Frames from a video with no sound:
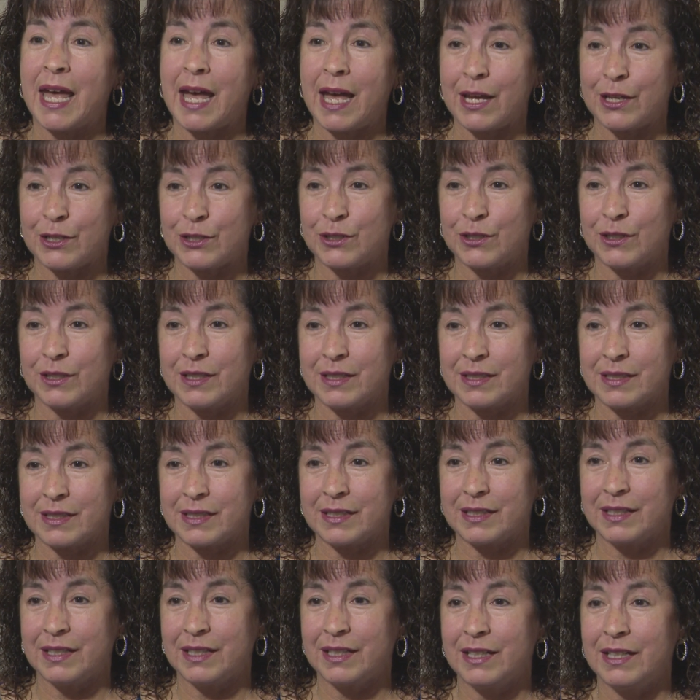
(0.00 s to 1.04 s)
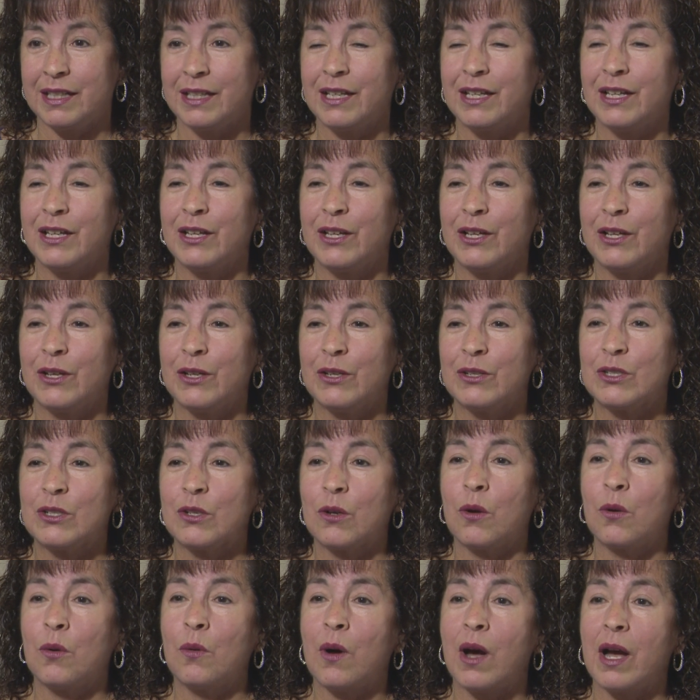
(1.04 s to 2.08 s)
ashes.
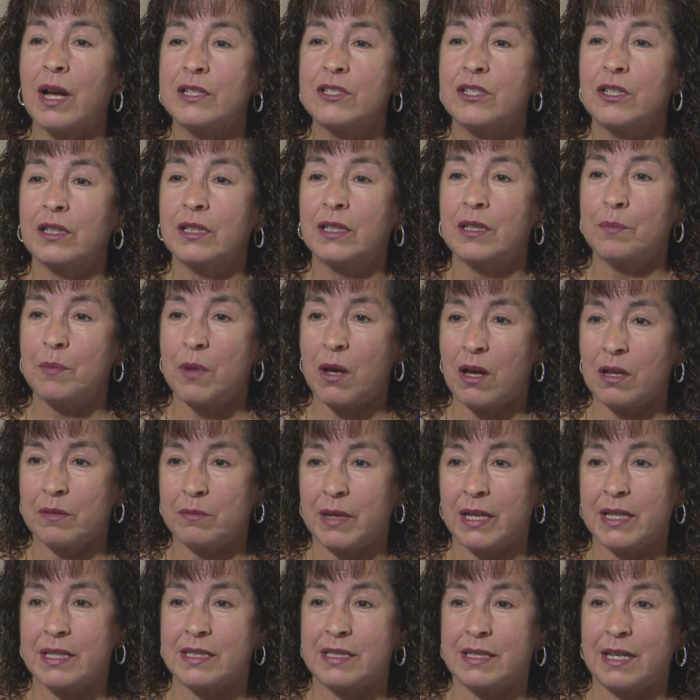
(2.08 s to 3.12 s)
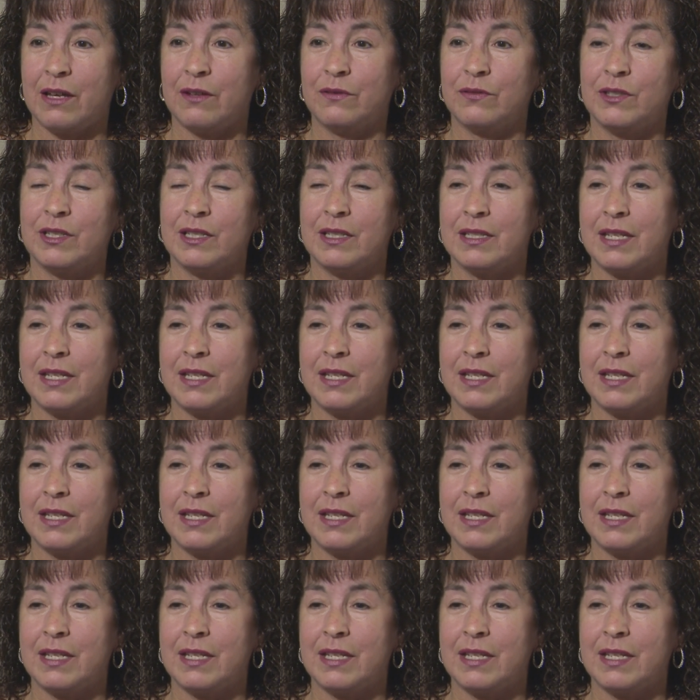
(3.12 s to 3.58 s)
So I took it upon myself to